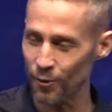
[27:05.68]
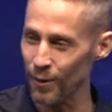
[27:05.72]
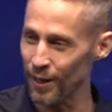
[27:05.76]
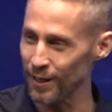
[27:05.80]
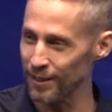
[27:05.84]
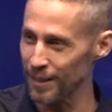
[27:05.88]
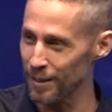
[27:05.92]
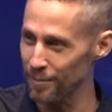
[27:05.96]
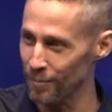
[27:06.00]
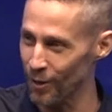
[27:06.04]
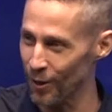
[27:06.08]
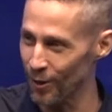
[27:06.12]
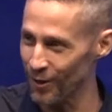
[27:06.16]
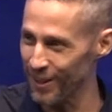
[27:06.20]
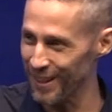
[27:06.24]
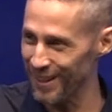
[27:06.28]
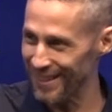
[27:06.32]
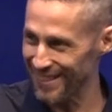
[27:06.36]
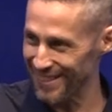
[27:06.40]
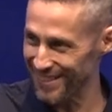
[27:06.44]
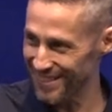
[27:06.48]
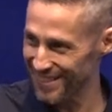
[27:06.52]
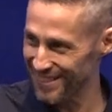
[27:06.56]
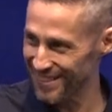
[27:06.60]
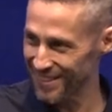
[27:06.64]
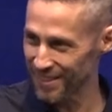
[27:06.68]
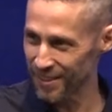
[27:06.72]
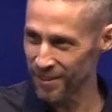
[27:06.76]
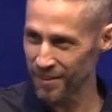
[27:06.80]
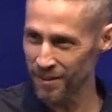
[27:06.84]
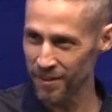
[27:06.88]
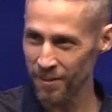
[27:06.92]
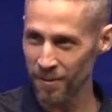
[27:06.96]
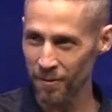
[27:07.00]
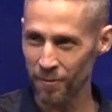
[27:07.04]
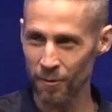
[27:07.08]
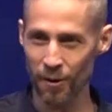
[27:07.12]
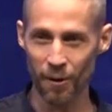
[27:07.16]
quickly broken.
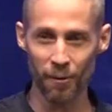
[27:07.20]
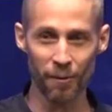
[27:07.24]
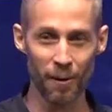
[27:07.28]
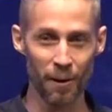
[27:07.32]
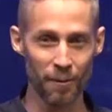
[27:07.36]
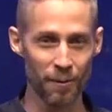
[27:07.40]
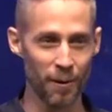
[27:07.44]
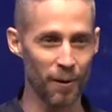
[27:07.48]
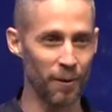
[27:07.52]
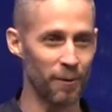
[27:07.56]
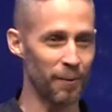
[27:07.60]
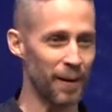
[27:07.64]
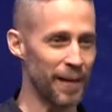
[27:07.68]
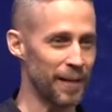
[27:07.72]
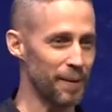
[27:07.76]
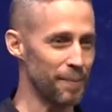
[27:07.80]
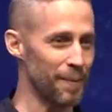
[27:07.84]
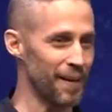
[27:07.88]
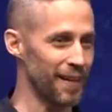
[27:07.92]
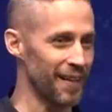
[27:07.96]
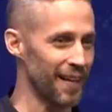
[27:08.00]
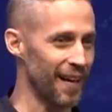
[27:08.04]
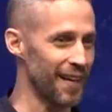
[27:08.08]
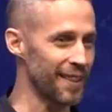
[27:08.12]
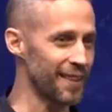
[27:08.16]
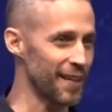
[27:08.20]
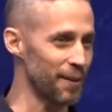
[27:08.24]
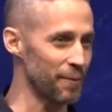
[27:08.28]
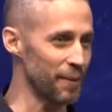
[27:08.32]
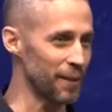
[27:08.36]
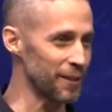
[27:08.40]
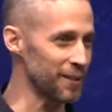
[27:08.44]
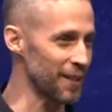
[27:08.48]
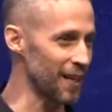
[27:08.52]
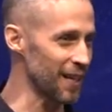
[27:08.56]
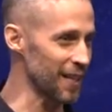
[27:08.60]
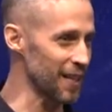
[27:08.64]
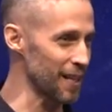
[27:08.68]
Whoa, whoa, whoa, wait a minute. I thought we
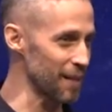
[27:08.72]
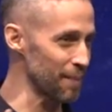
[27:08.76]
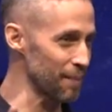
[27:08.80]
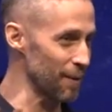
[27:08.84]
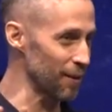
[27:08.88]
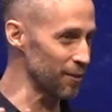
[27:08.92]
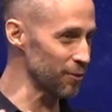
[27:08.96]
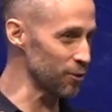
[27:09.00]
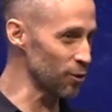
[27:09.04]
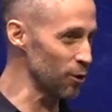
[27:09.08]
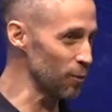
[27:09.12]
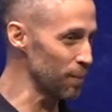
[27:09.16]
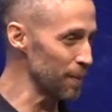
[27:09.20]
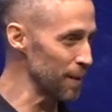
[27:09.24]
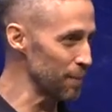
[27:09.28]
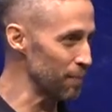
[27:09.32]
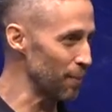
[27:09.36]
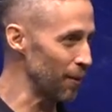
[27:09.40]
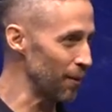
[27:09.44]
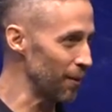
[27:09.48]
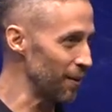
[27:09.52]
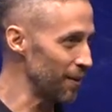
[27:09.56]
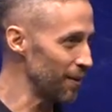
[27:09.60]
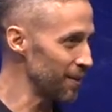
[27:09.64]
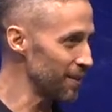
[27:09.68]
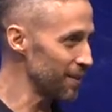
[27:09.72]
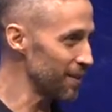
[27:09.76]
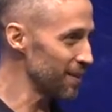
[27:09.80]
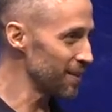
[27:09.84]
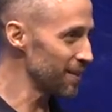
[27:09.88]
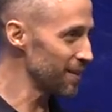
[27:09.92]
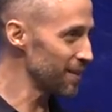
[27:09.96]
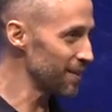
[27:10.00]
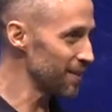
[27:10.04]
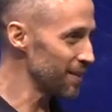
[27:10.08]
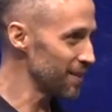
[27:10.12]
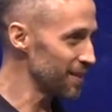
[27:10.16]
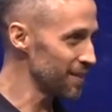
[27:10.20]
were talking about two people.
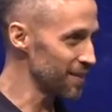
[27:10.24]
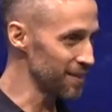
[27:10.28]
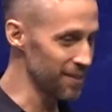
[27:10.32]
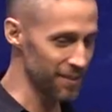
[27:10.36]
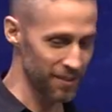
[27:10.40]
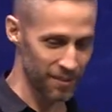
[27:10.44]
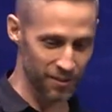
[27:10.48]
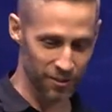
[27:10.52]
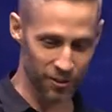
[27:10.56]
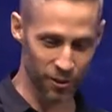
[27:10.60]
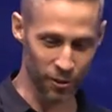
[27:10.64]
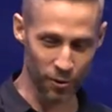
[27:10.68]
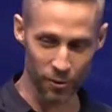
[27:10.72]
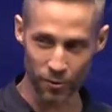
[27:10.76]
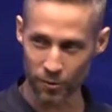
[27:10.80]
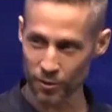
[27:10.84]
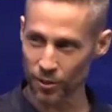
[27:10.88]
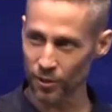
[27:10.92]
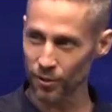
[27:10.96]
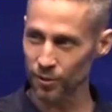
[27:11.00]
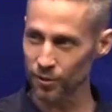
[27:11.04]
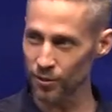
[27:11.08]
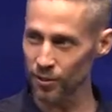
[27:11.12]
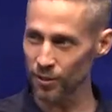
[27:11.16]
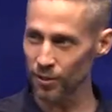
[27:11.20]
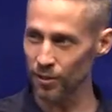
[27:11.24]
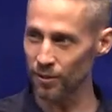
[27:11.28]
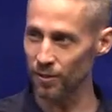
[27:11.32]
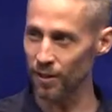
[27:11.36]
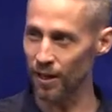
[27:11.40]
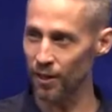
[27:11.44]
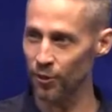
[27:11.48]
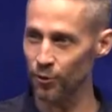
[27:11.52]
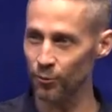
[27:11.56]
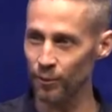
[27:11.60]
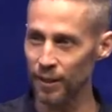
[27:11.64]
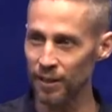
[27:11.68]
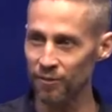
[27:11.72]
Two, two, two.
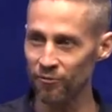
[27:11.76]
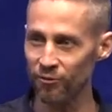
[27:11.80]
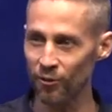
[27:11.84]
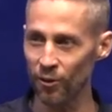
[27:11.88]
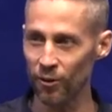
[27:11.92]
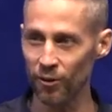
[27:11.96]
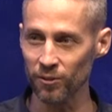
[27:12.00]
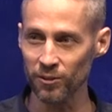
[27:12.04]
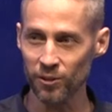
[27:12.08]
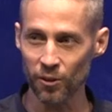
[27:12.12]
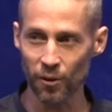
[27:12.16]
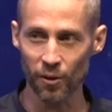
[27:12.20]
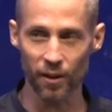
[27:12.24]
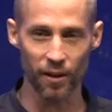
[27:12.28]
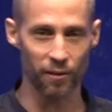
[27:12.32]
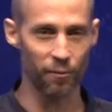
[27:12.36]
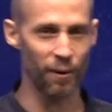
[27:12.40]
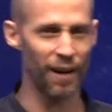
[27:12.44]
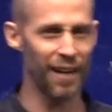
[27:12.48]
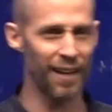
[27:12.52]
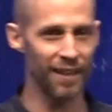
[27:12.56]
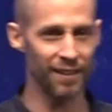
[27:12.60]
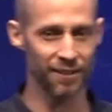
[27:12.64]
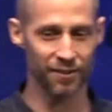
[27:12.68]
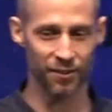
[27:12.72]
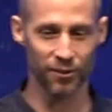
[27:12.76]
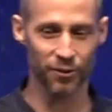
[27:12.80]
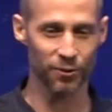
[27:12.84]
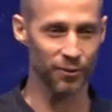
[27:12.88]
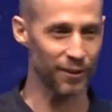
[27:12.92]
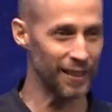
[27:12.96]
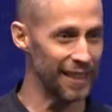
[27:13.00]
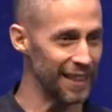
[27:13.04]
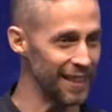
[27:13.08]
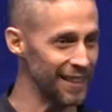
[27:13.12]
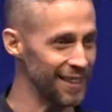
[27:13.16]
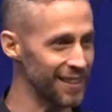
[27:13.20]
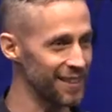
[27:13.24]
A threefold cord. What?
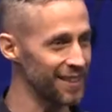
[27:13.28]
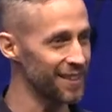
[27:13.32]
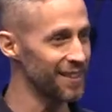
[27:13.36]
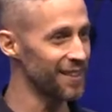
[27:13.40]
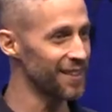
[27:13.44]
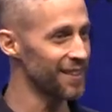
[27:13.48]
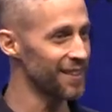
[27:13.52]
Three?